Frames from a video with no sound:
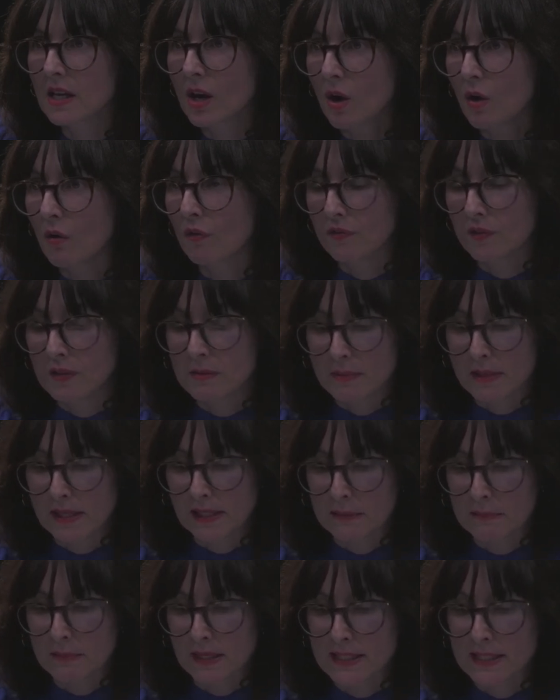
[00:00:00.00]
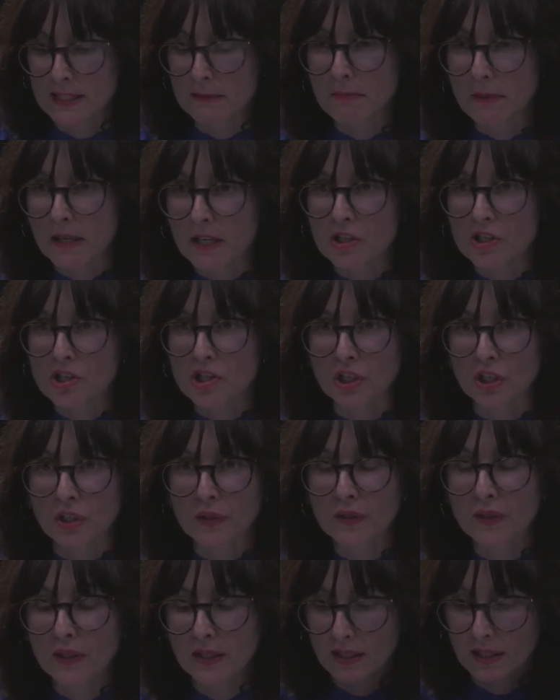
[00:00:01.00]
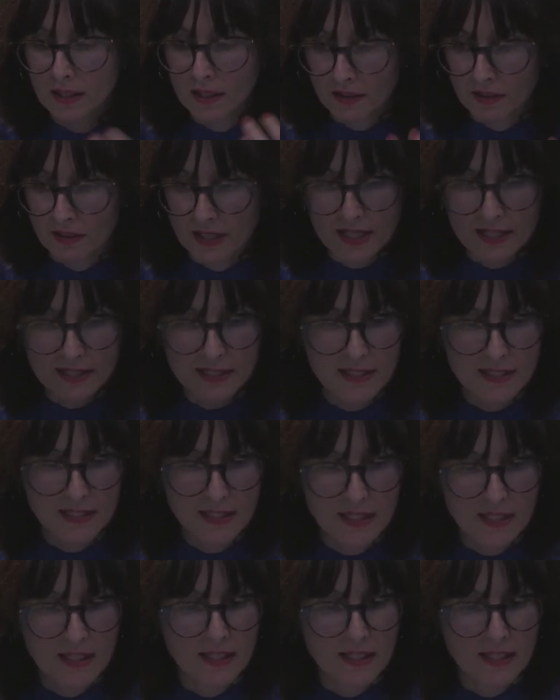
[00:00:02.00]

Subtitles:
of female emancipation. Thus,